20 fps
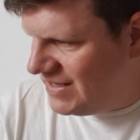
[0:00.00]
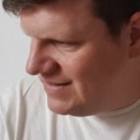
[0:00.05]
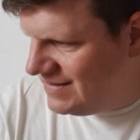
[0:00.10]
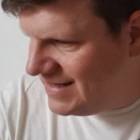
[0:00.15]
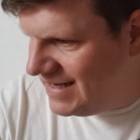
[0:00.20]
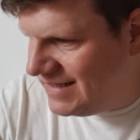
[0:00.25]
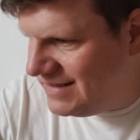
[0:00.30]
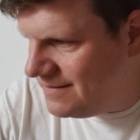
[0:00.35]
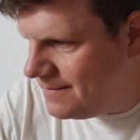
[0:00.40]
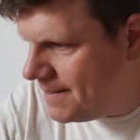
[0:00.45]

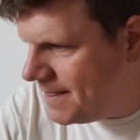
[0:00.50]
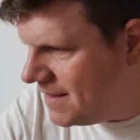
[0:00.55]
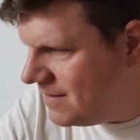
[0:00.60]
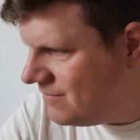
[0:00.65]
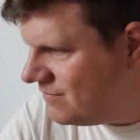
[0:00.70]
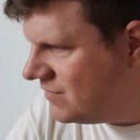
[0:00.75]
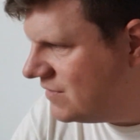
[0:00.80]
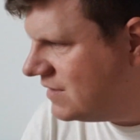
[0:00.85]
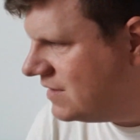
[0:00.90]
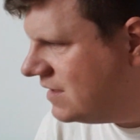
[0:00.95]
Then
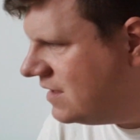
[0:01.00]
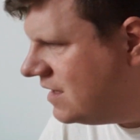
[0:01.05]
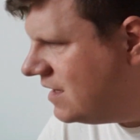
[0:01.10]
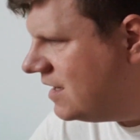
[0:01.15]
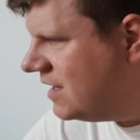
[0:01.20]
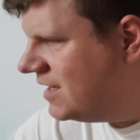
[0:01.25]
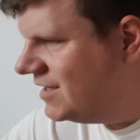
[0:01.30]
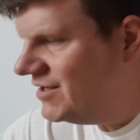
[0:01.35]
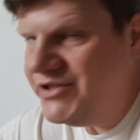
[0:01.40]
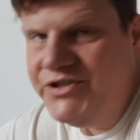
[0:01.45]

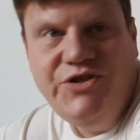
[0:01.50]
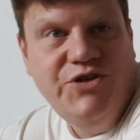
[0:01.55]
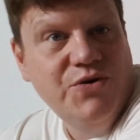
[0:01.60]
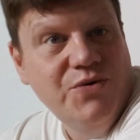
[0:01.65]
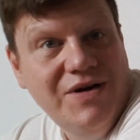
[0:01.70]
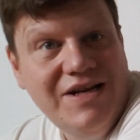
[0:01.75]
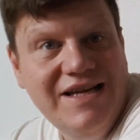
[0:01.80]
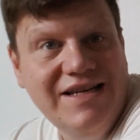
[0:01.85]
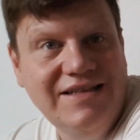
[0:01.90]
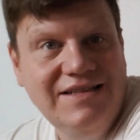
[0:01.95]

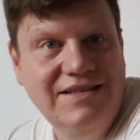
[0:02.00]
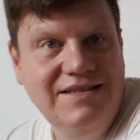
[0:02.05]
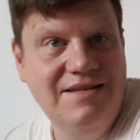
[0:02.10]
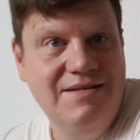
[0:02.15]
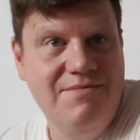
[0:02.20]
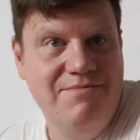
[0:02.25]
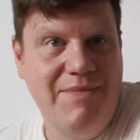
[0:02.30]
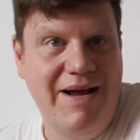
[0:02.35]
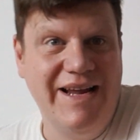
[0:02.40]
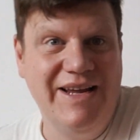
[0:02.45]
Julian,
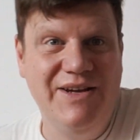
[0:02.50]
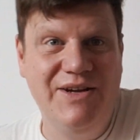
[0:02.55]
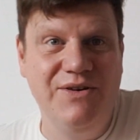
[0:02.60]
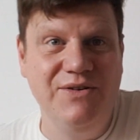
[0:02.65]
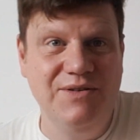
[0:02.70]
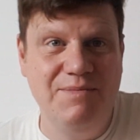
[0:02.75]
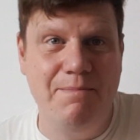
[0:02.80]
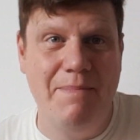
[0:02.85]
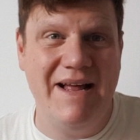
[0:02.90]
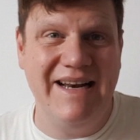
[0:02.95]
my
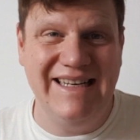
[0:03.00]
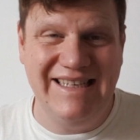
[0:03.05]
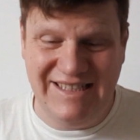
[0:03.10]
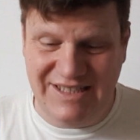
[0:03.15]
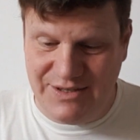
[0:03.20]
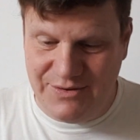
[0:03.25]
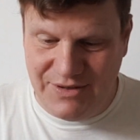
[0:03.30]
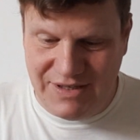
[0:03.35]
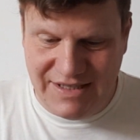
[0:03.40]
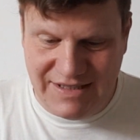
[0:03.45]
good buddy
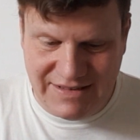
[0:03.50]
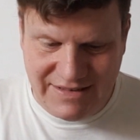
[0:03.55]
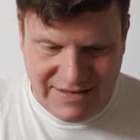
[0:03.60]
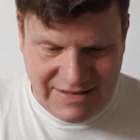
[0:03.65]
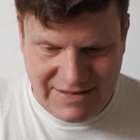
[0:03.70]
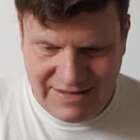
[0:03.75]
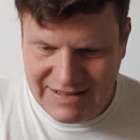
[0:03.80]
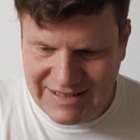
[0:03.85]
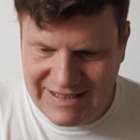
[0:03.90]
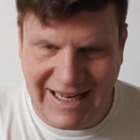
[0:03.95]

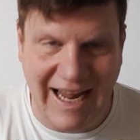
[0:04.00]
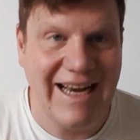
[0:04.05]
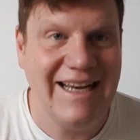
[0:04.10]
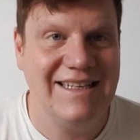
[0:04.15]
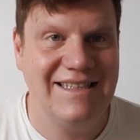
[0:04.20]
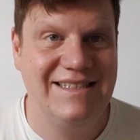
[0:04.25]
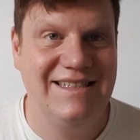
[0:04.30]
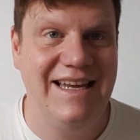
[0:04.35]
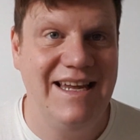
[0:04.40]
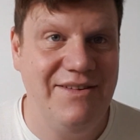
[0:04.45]
Julian, kind
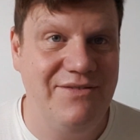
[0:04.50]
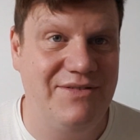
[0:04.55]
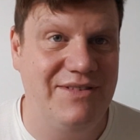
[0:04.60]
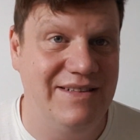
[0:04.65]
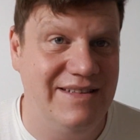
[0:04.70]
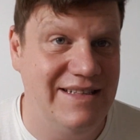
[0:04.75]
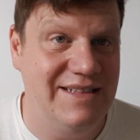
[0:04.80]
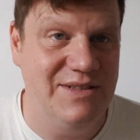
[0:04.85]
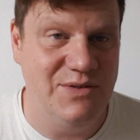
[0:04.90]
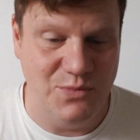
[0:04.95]
of
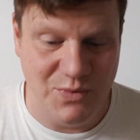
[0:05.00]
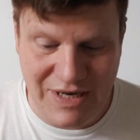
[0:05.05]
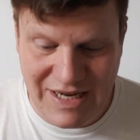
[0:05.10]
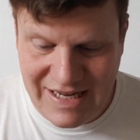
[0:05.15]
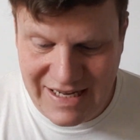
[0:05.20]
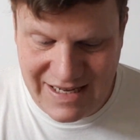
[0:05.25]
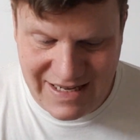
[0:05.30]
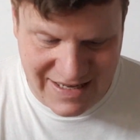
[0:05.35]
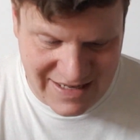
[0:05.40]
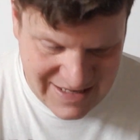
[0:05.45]
saved this
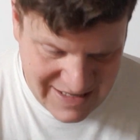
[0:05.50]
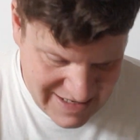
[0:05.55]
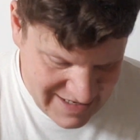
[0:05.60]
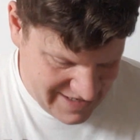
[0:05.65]
week.